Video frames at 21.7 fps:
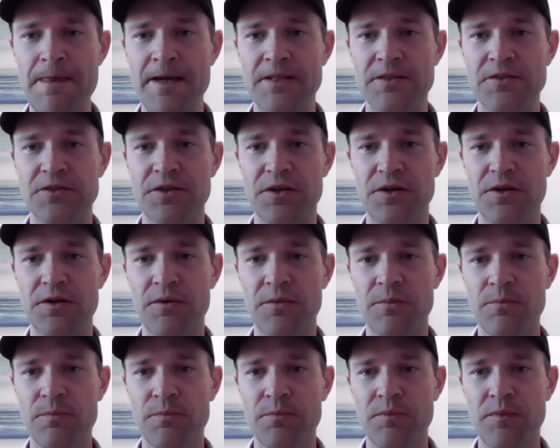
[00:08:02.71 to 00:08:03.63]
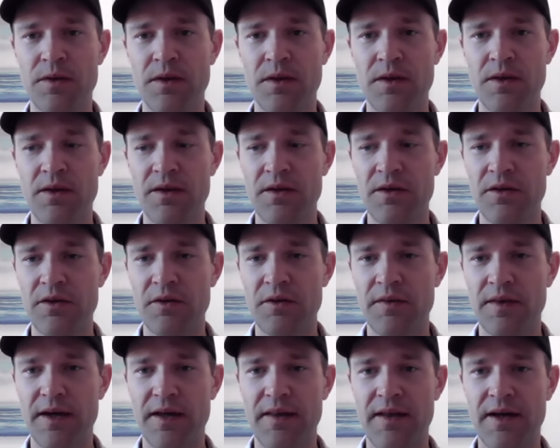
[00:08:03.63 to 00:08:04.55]
And so, you
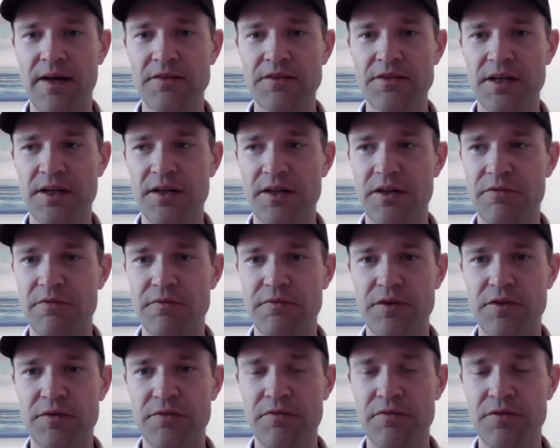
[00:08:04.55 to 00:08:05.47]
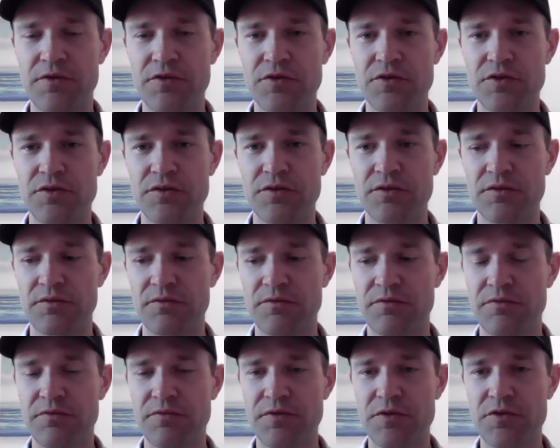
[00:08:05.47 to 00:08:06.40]
know, that, that's kind of the, the first,
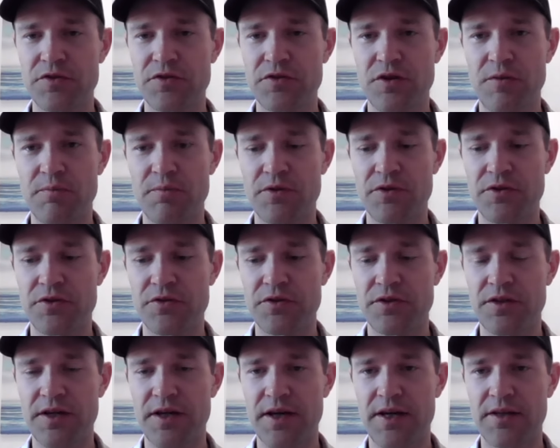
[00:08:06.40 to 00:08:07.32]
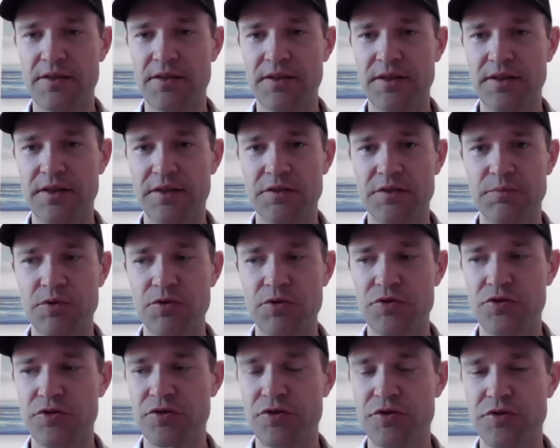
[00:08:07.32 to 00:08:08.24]
first opportunity I had to get
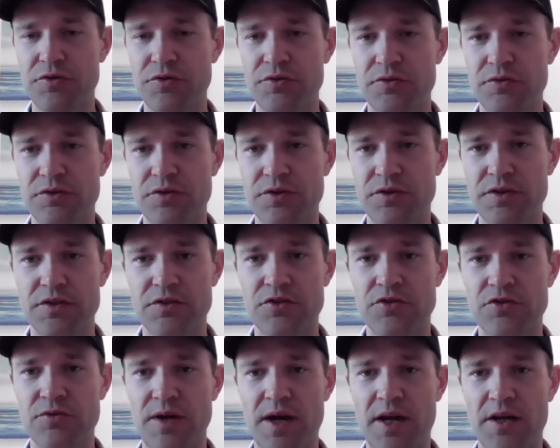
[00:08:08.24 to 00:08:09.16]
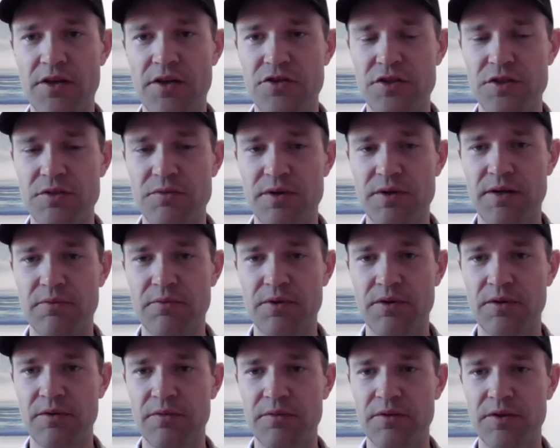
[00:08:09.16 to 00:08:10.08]
exposure to, to this strategy, right?
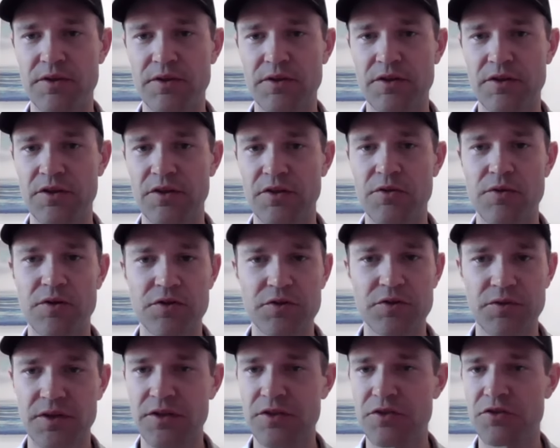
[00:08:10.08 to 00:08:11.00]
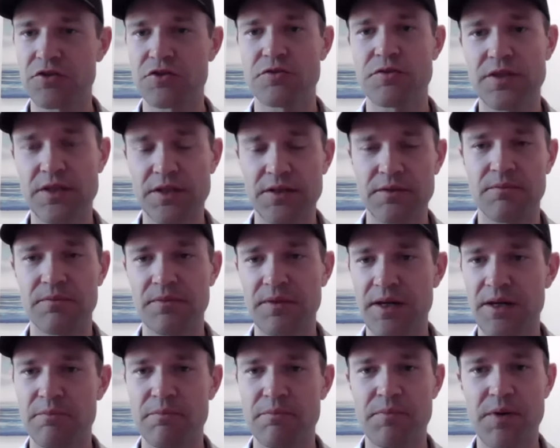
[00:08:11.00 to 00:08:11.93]
Where, you know, you can go into an industry and,
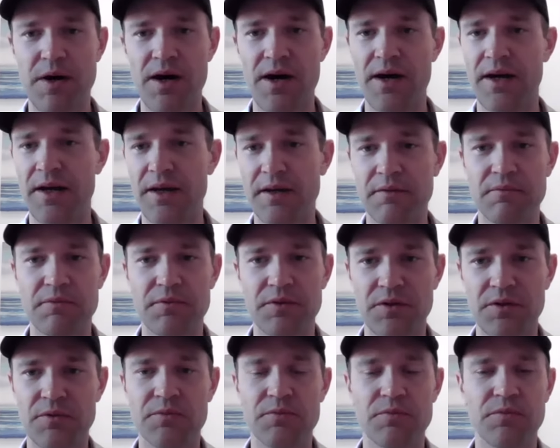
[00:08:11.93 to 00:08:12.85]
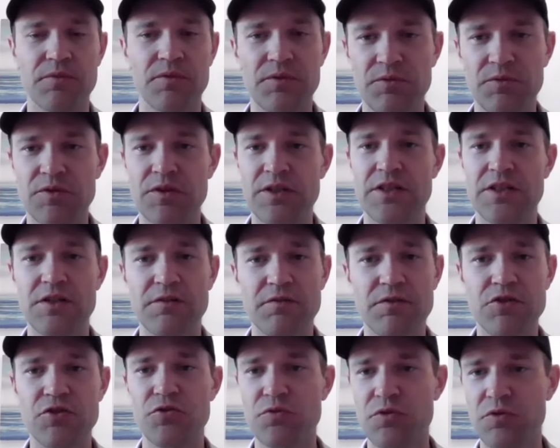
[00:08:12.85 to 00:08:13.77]
and buy, you know,
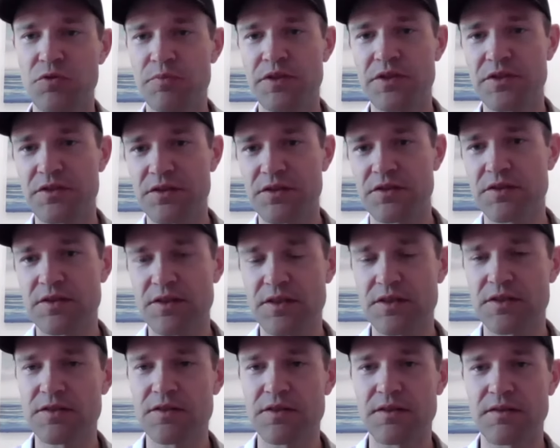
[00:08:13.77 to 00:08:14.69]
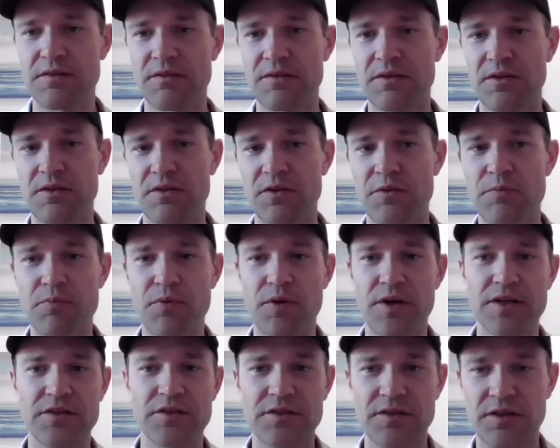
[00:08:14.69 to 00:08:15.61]
individual businesses and you know, they're
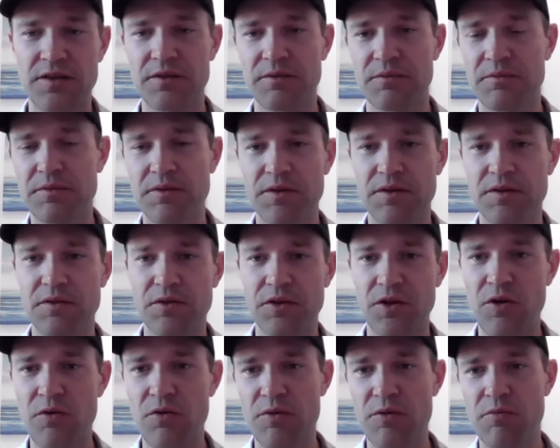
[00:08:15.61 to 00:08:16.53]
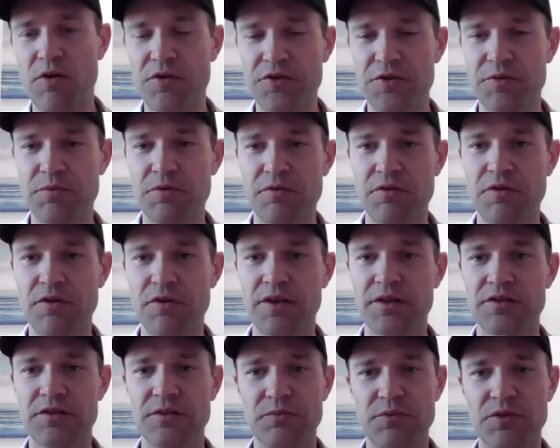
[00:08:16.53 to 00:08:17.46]
priced at a you know, lower multiple of
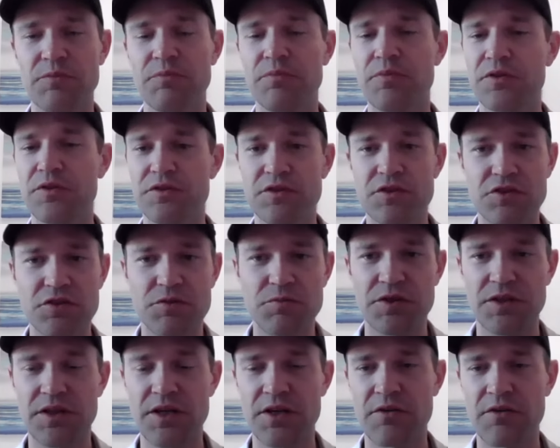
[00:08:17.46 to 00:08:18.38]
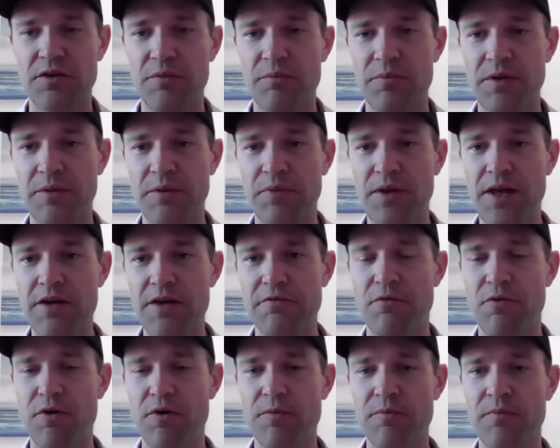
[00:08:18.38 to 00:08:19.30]
earnings. And when you put stitch them together in a big
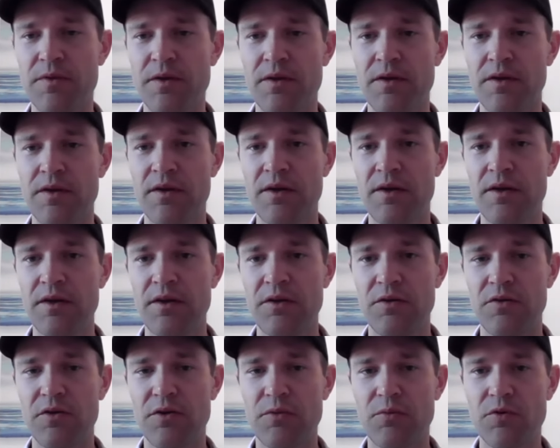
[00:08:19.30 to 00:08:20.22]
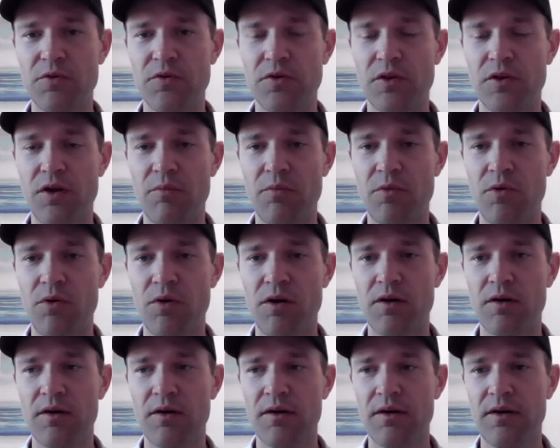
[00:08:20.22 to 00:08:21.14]
platform, you know, they're worth a lot
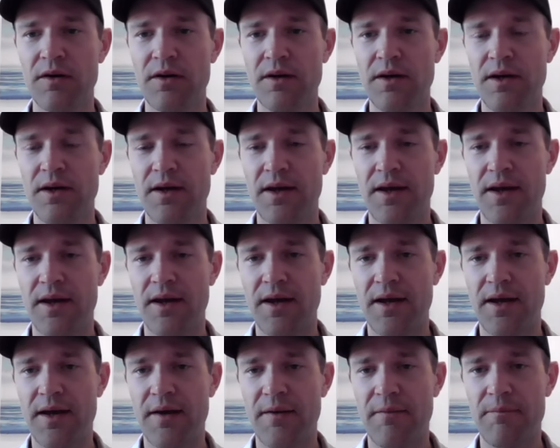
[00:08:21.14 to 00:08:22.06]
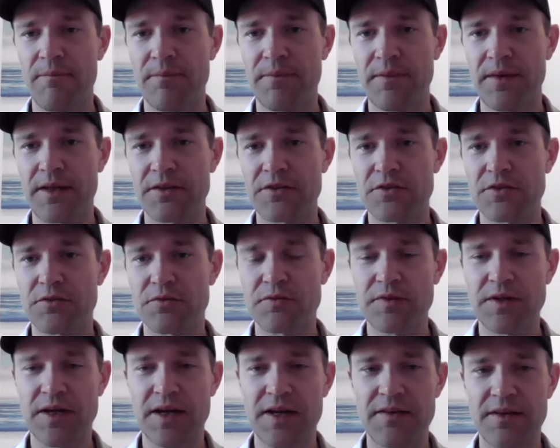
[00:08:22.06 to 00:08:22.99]
more. Um, and so
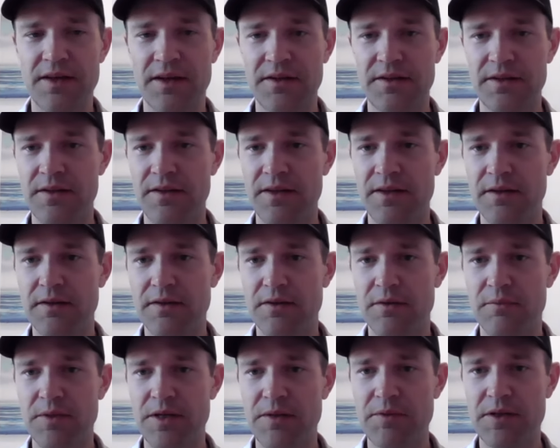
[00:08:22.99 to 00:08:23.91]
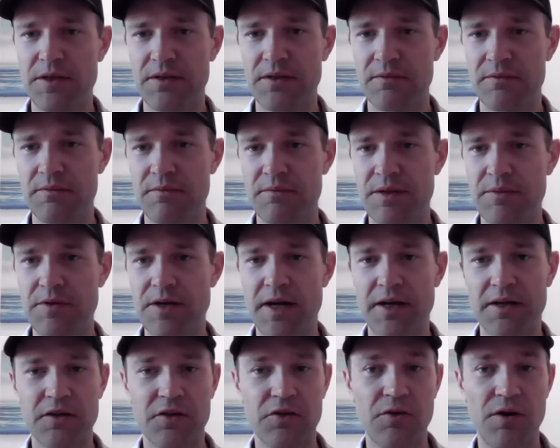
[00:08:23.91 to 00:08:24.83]
had the idea that you know maybe maybe
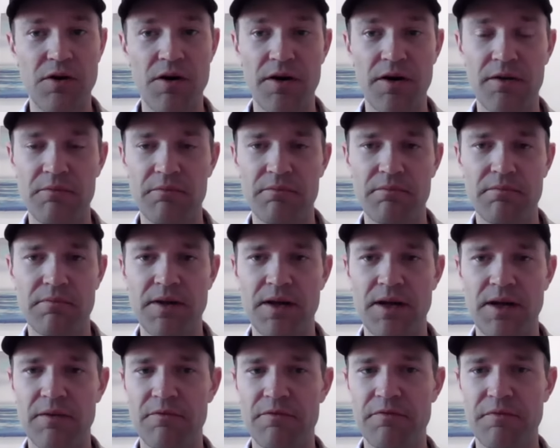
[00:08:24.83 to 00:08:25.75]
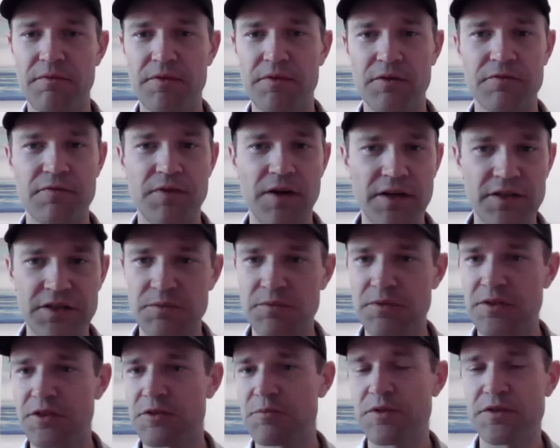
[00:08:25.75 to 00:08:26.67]
I could go out and and you know find some
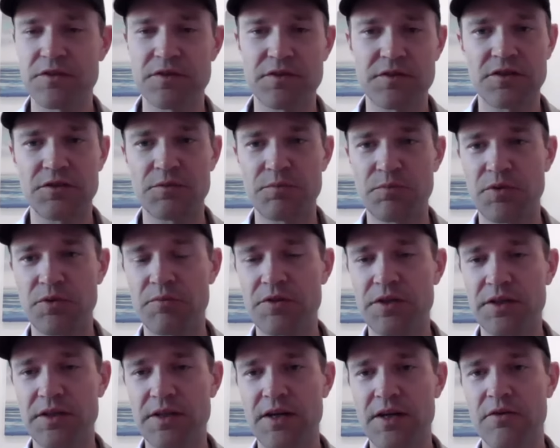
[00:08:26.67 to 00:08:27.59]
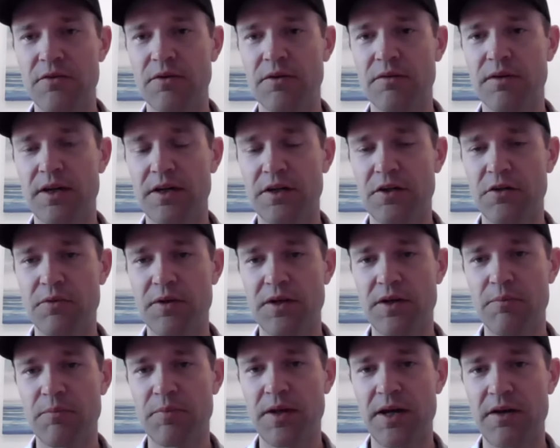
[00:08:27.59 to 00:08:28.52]
of these businesses, put them together, and, and
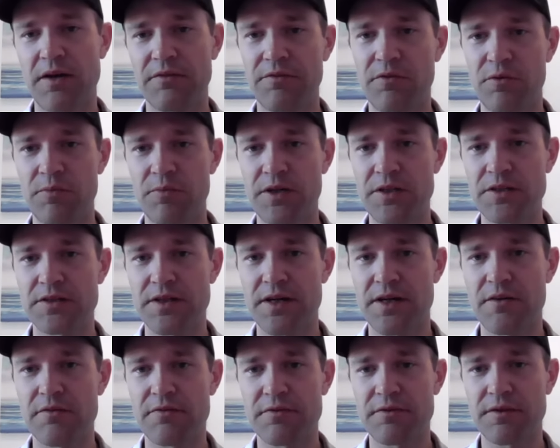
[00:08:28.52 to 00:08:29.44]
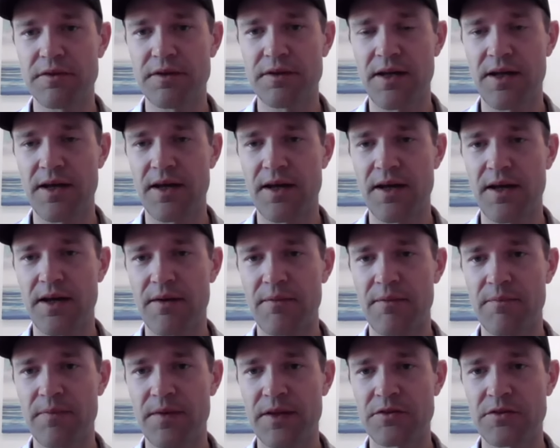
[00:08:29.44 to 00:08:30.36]
create a platform myself.
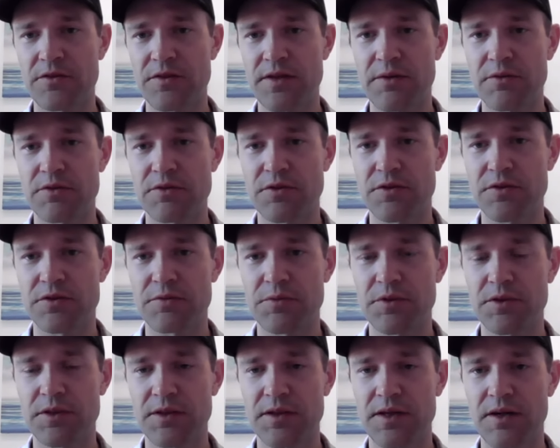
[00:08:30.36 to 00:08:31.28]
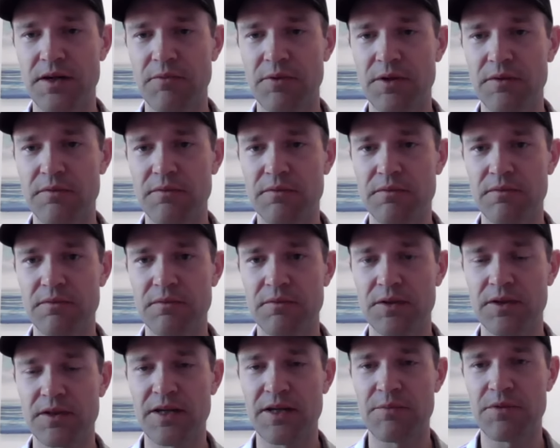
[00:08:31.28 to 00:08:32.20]
Um, and so that was ultimately kind of what
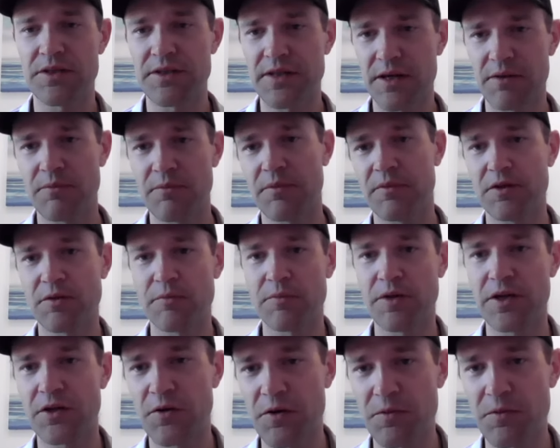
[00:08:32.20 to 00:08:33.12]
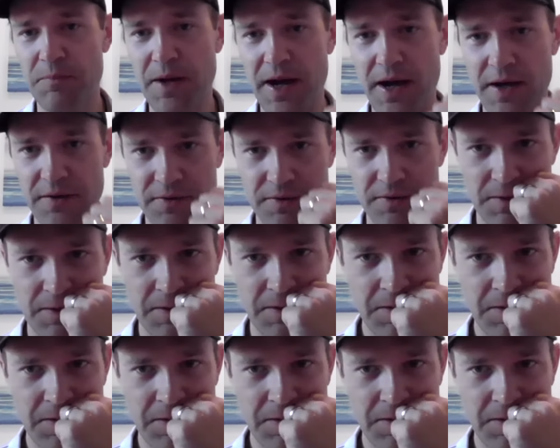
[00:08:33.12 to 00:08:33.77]
what led me down you know my current path.